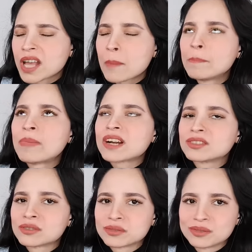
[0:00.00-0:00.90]

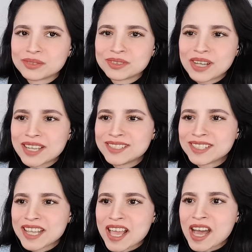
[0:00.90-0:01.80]
Caparzo. I
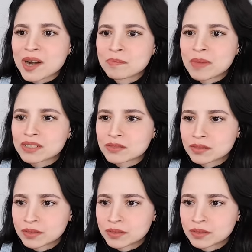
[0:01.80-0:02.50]
said Carpasso.